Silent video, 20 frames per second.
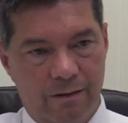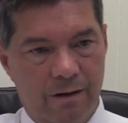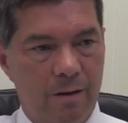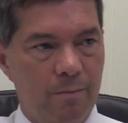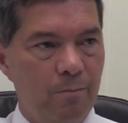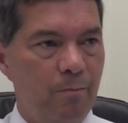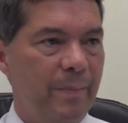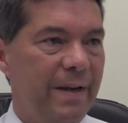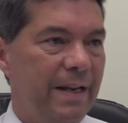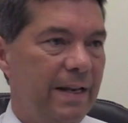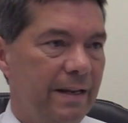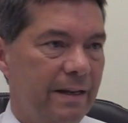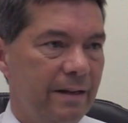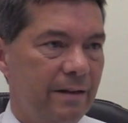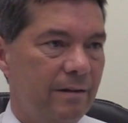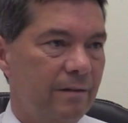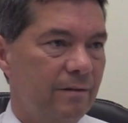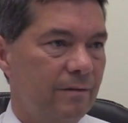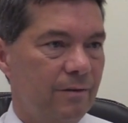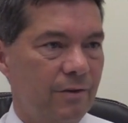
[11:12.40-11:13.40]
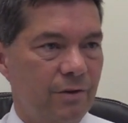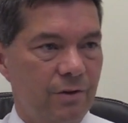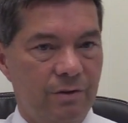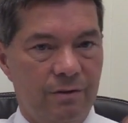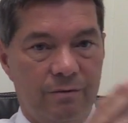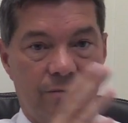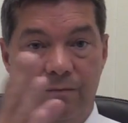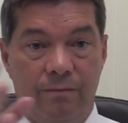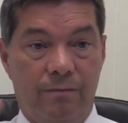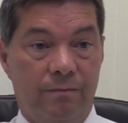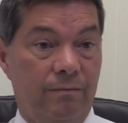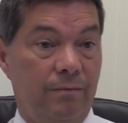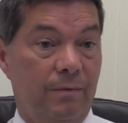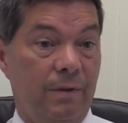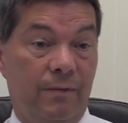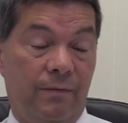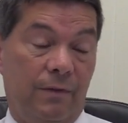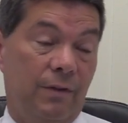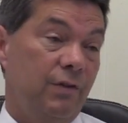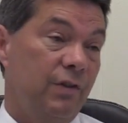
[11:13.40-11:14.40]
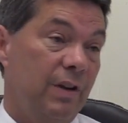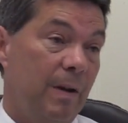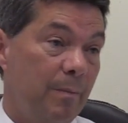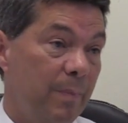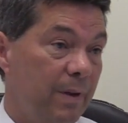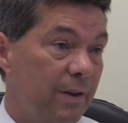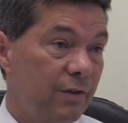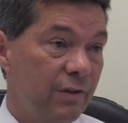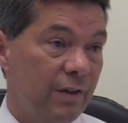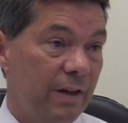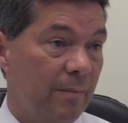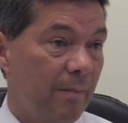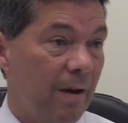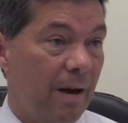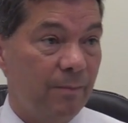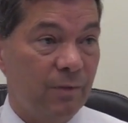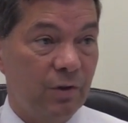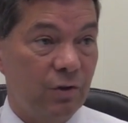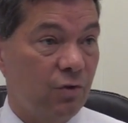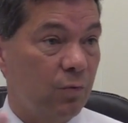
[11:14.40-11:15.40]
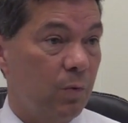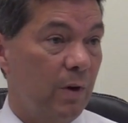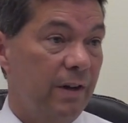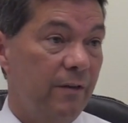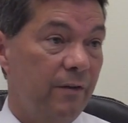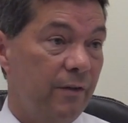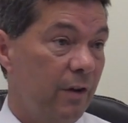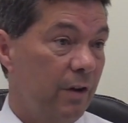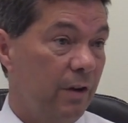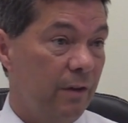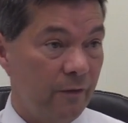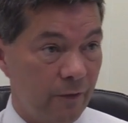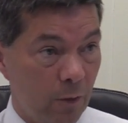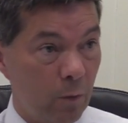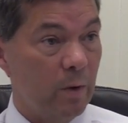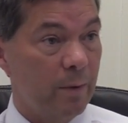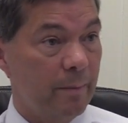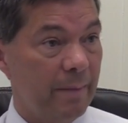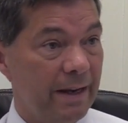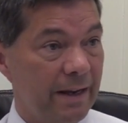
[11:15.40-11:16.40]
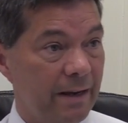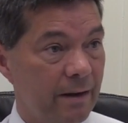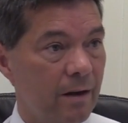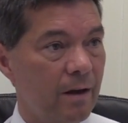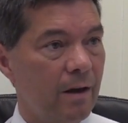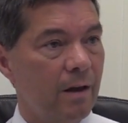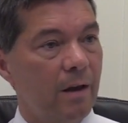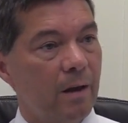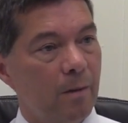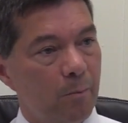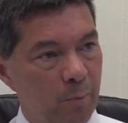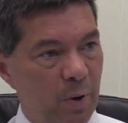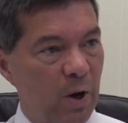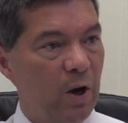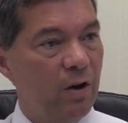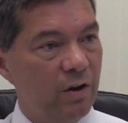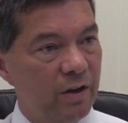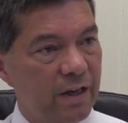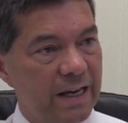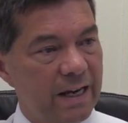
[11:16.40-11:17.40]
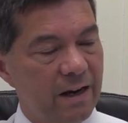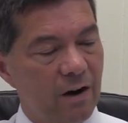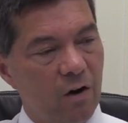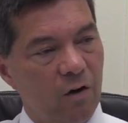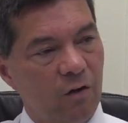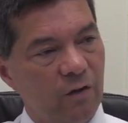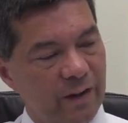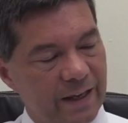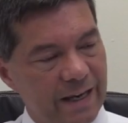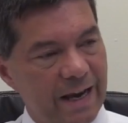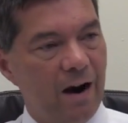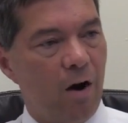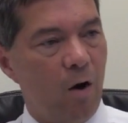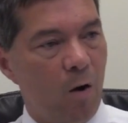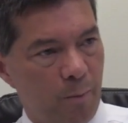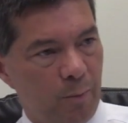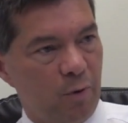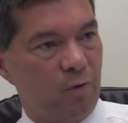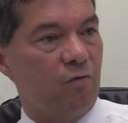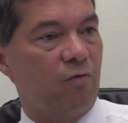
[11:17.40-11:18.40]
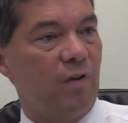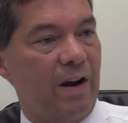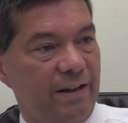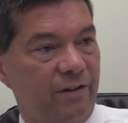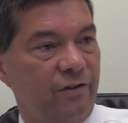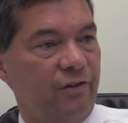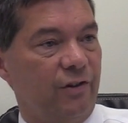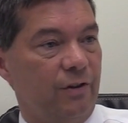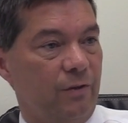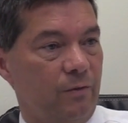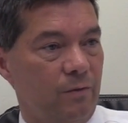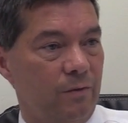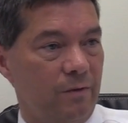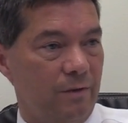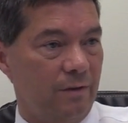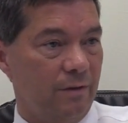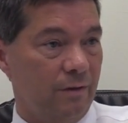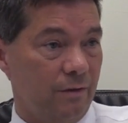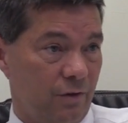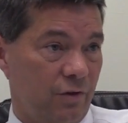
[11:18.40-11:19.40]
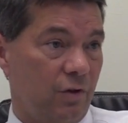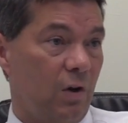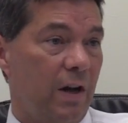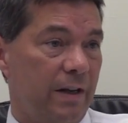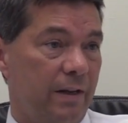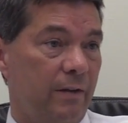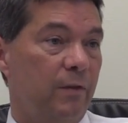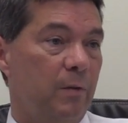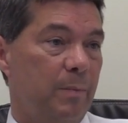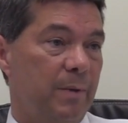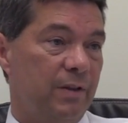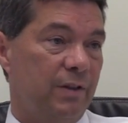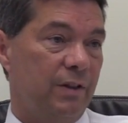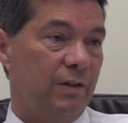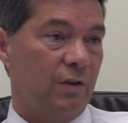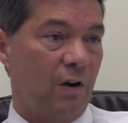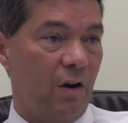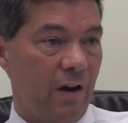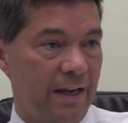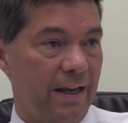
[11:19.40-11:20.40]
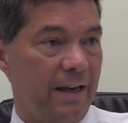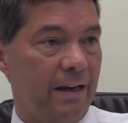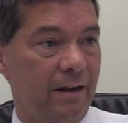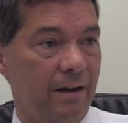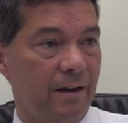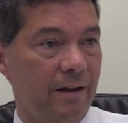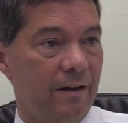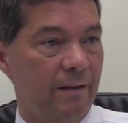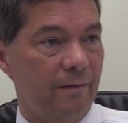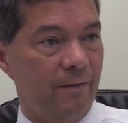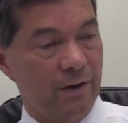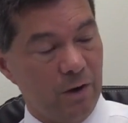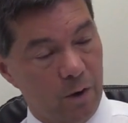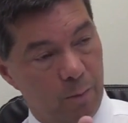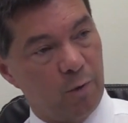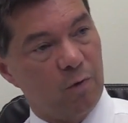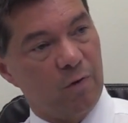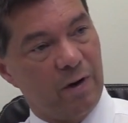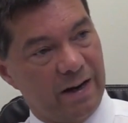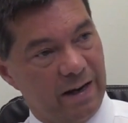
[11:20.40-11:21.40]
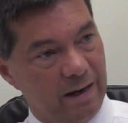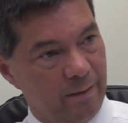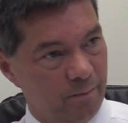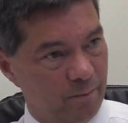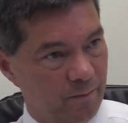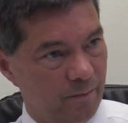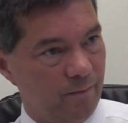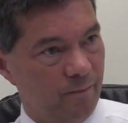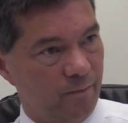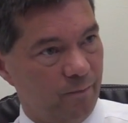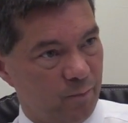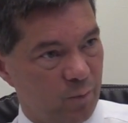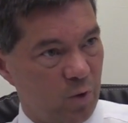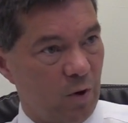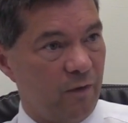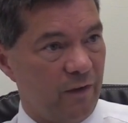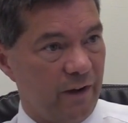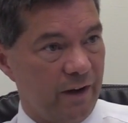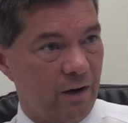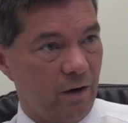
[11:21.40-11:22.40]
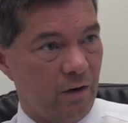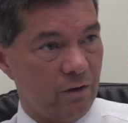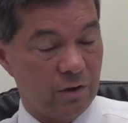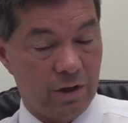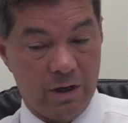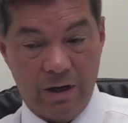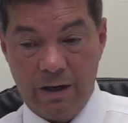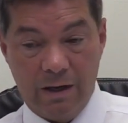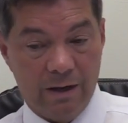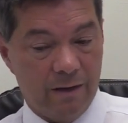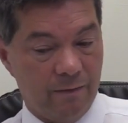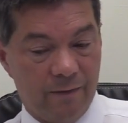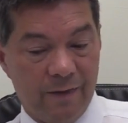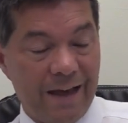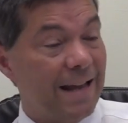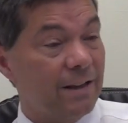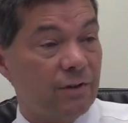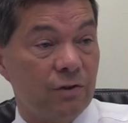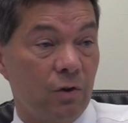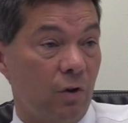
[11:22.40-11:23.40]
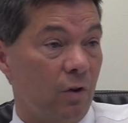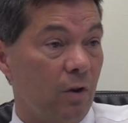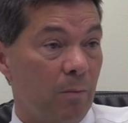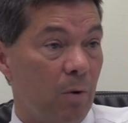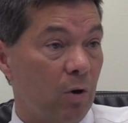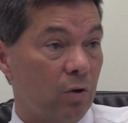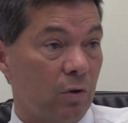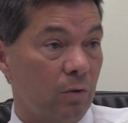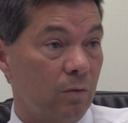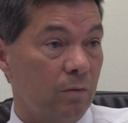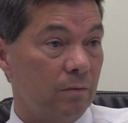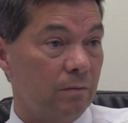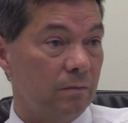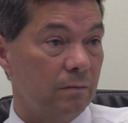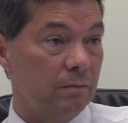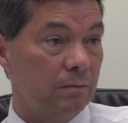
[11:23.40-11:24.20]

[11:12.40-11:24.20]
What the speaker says: £1 million to the championship, up to 20, 30, 40 million per year on the operational side of the business, i.e. the operating profit and loss. That's not the model